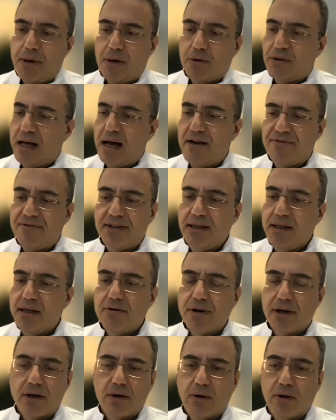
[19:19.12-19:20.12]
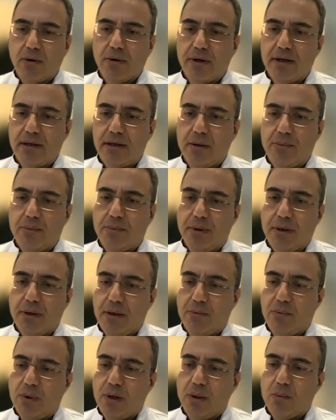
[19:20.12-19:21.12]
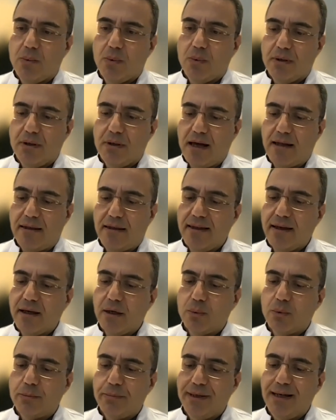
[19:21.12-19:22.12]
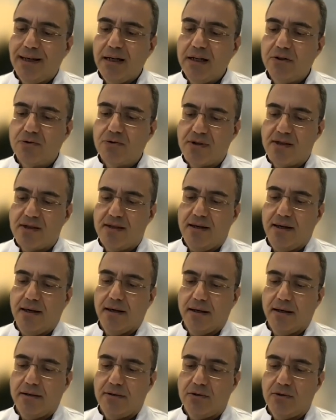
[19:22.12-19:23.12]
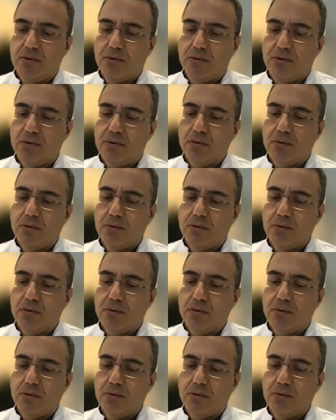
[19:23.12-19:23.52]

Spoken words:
half a year ago, and I think it would be interesting to